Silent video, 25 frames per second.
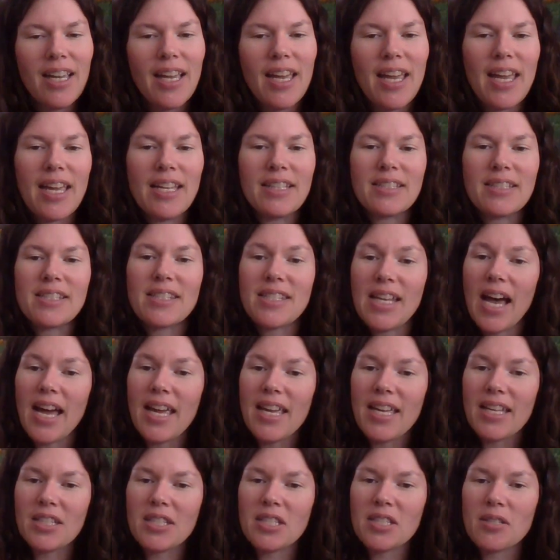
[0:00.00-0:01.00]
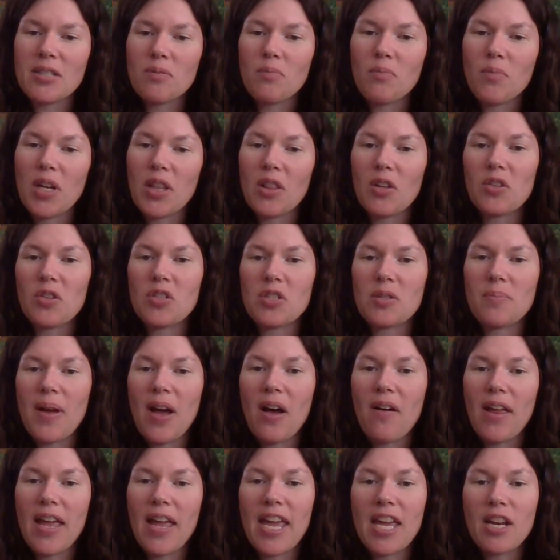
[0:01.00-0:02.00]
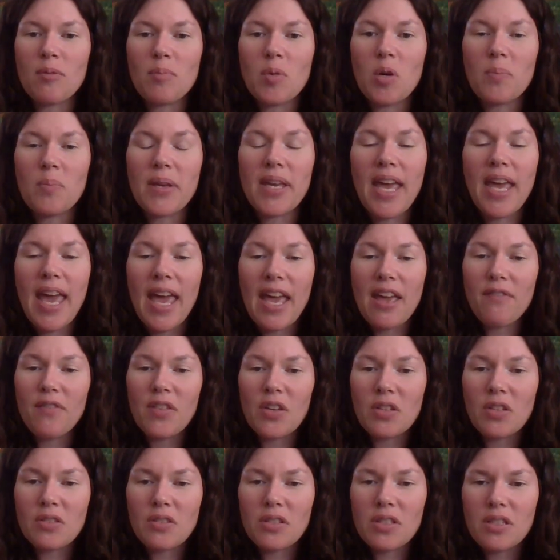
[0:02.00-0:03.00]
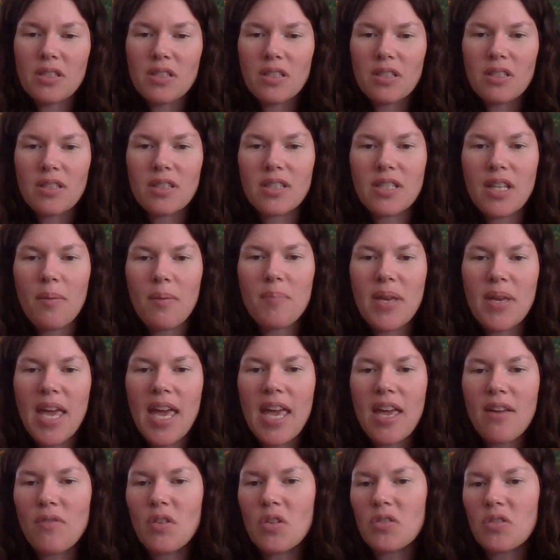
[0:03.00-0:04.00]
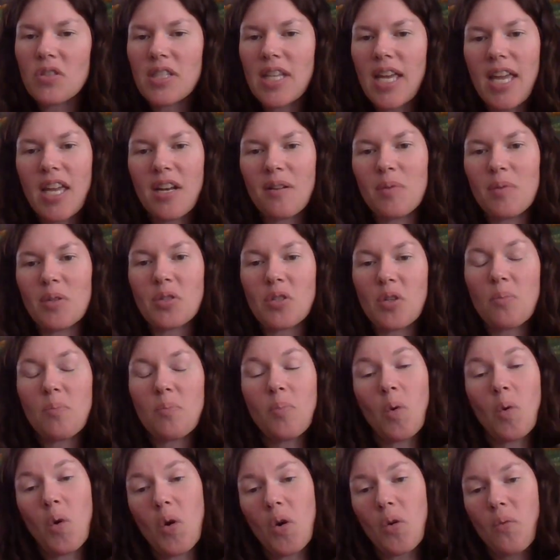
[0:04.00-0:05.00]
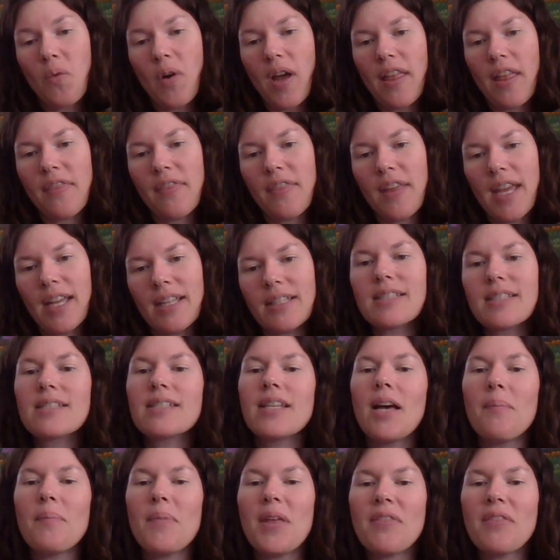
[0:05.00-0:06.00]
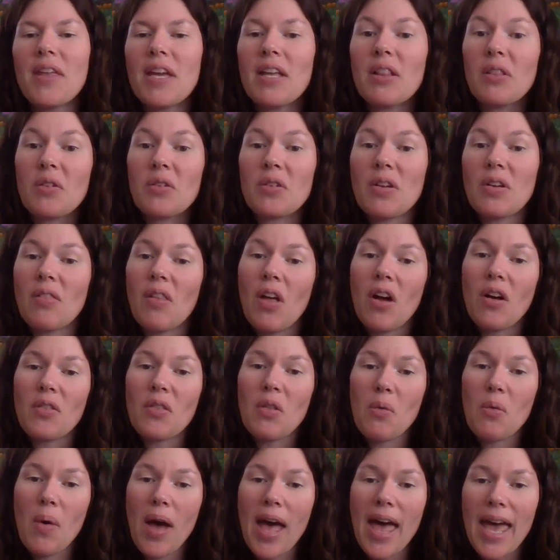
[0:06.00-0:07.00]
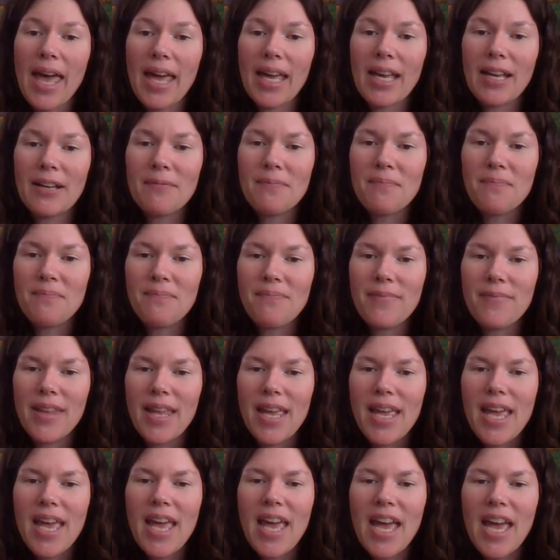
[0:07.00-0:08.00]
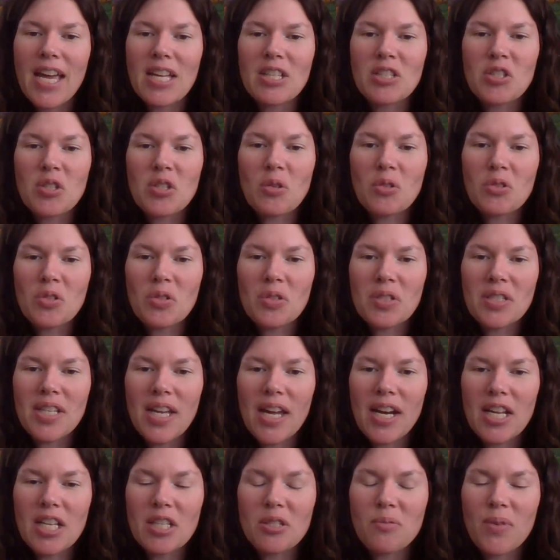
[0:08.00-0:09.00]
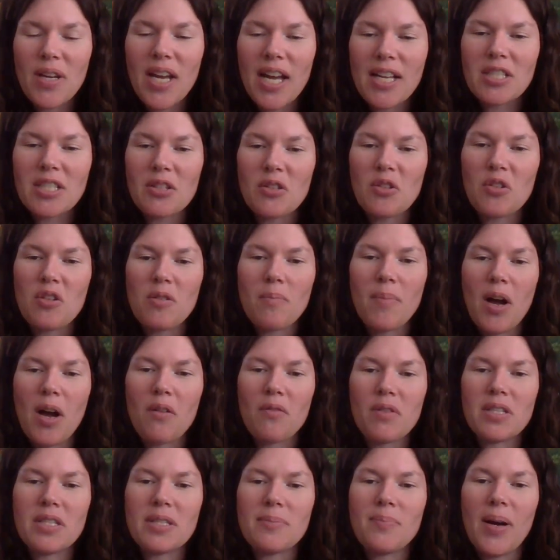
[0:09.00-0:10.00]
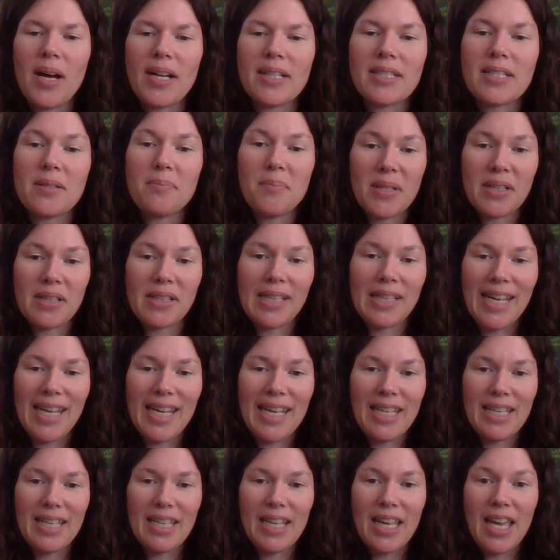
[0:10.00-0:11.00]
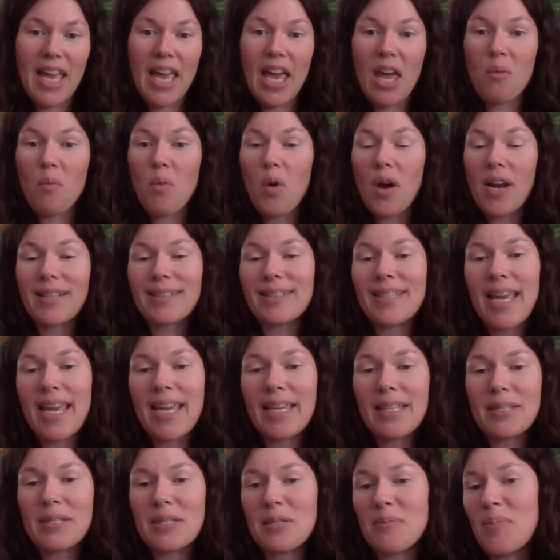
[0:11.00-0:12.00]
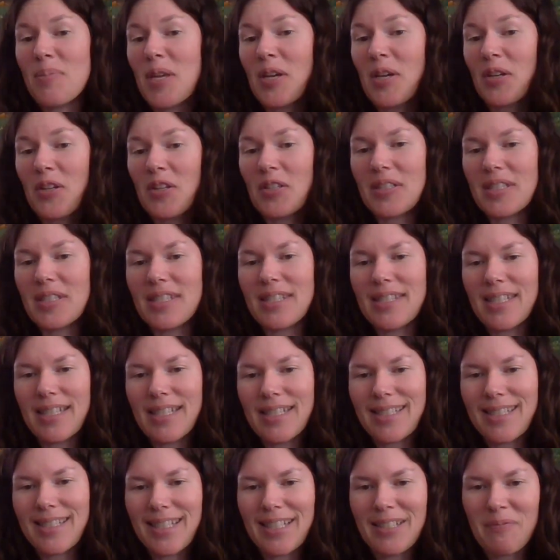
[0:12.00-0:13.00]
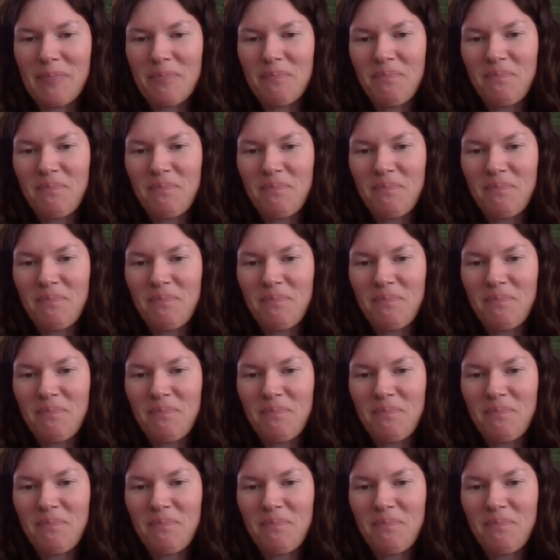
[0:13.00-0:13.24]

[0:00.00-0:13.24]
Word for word: In science, we learned about animal behaviors, some behaviors the animals are born with, and some that they learn along the way. In social studies, we got to learn about responsibility and what it takes to be a good citizen.